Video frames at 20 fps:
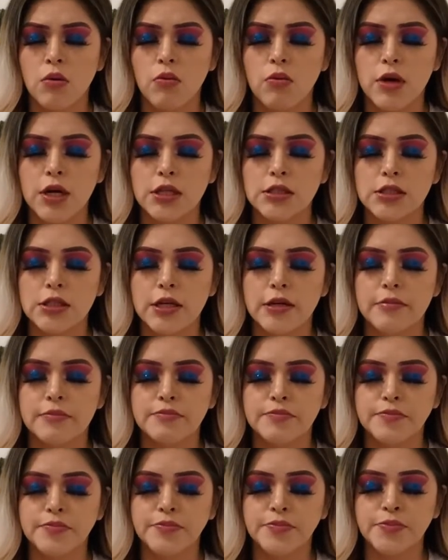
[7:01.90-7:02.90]
what is it,
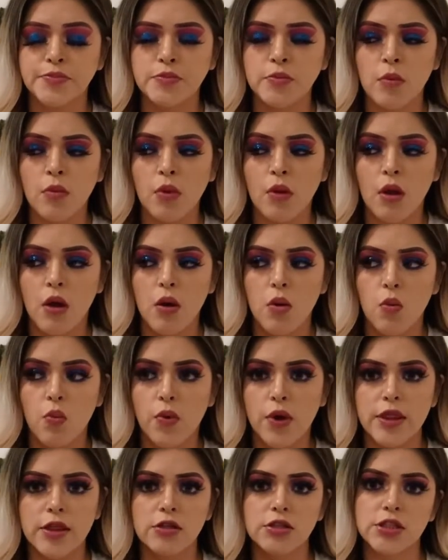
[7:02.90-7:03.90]

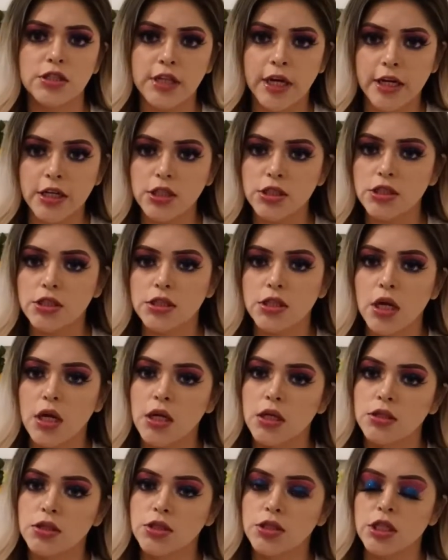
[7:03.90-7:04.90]
window stairs,
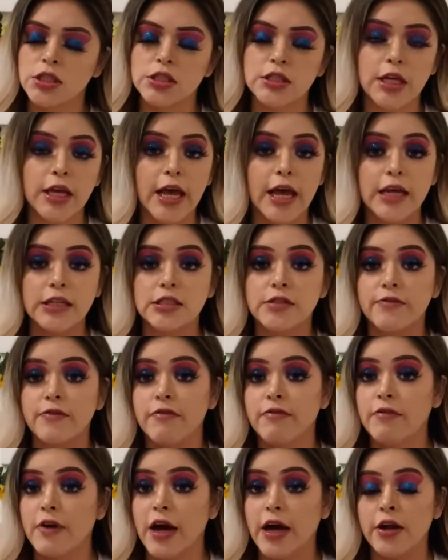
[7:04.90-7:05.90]
just in case of a
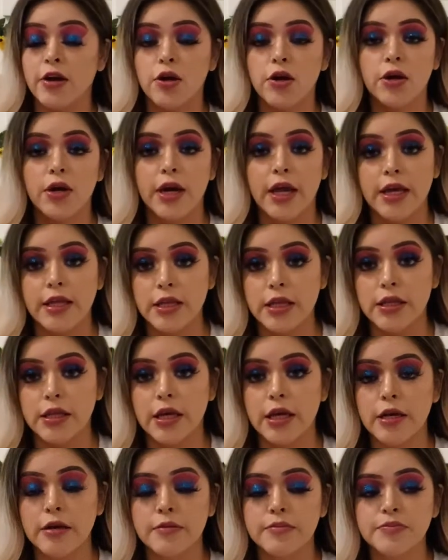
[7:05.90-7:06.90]
fire or
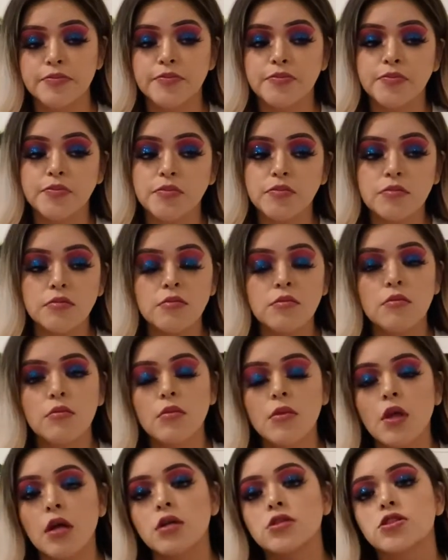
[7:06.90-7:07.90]
anything.
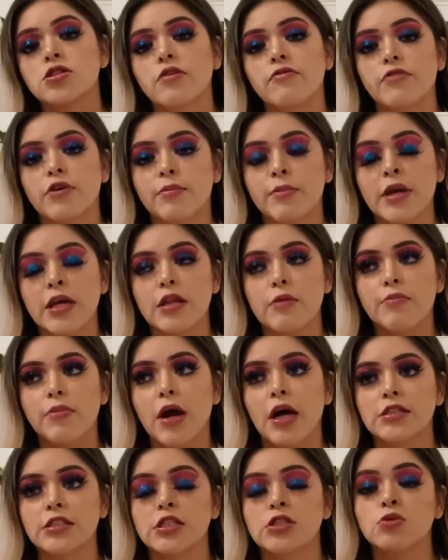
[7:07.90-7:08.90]
So for me, the
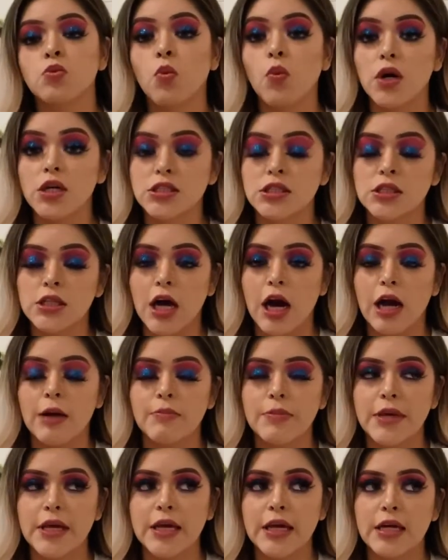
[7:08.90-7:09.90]
process was long
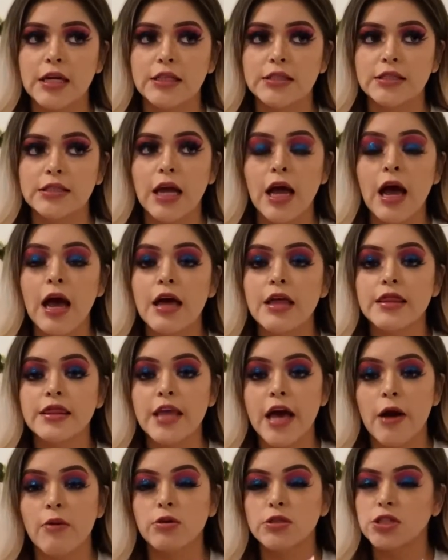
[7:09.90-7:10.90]
because
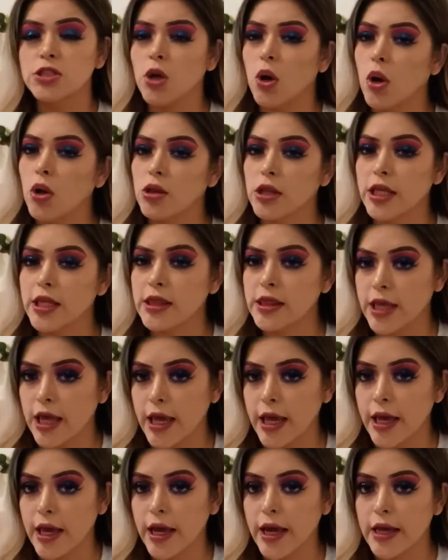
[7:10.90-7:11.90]
that was the only
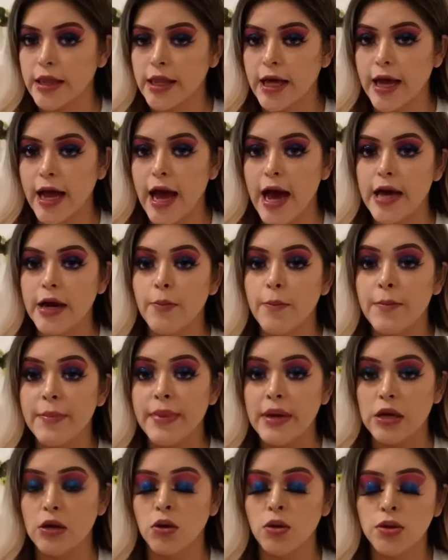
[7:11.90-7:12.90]
thing. Like I had to
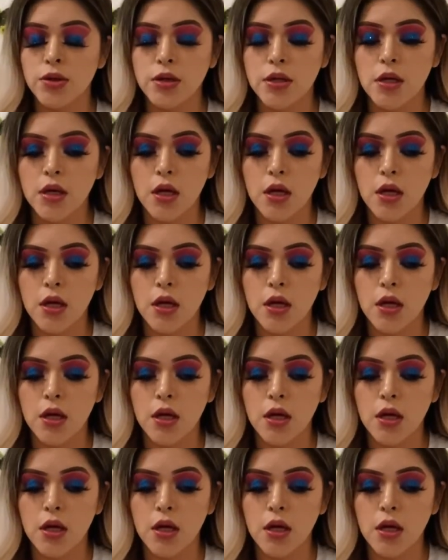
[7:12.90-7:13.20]
build